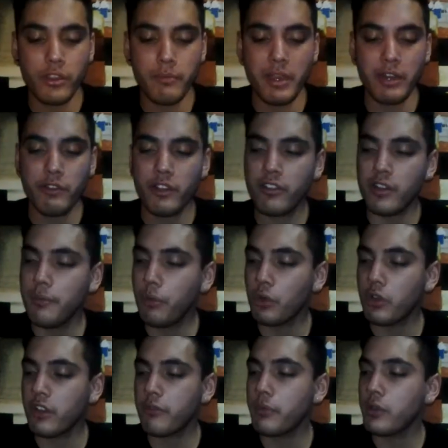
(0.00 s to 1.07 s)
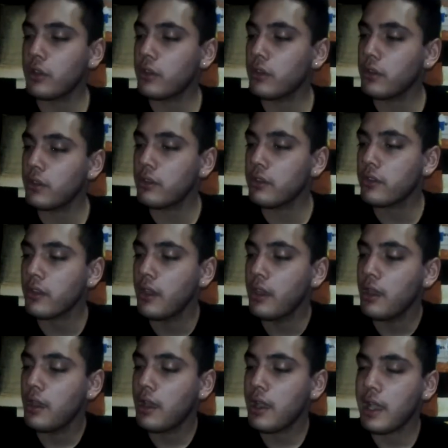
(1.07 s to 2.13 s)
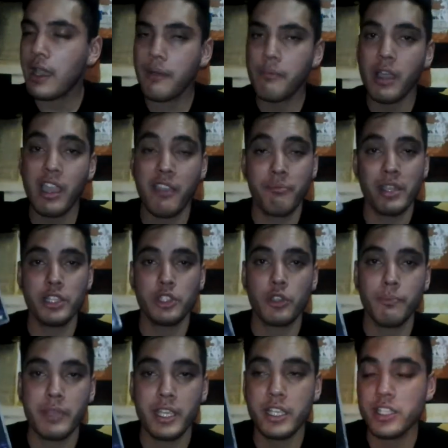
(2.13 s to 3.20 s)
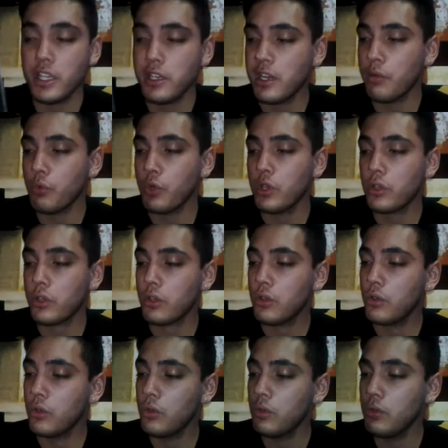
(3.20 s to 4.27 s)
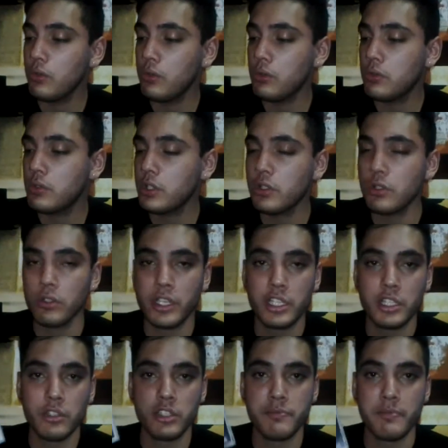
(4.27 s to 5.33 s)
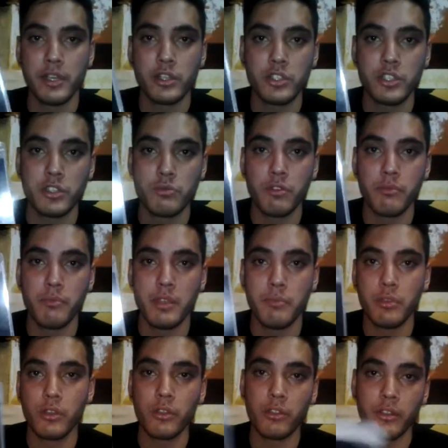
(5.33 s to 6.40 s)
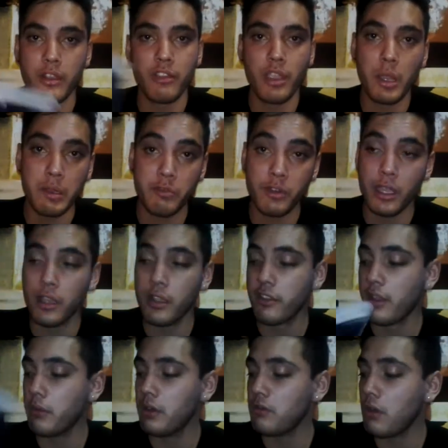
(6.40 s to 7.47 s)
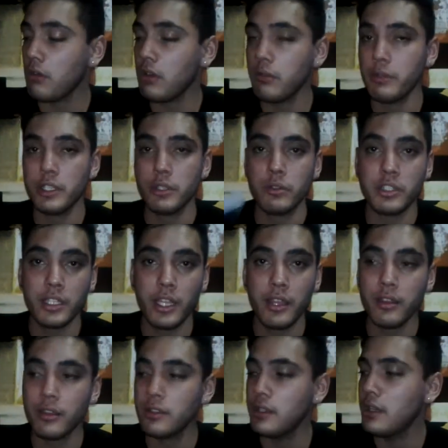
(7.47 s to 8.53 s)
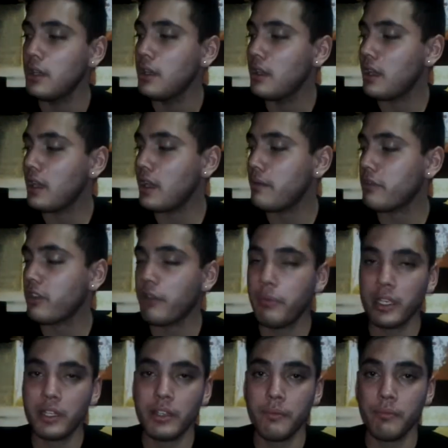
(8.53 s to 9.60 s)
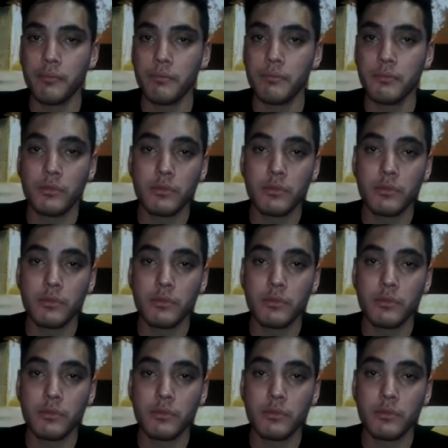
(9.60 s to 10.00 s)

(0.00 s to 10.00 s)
So the main reason I bought it is because I have mates on PSN Network who did not get to experience this with me, because that's how we roll it, we do it together. So I picked up